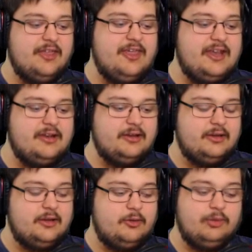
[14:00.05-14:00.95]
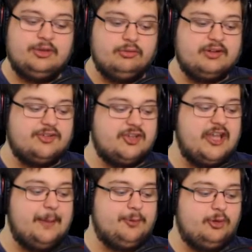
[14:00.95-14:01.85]
Then, when you reach the
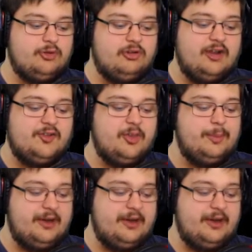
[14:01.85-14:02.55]
capital, cross the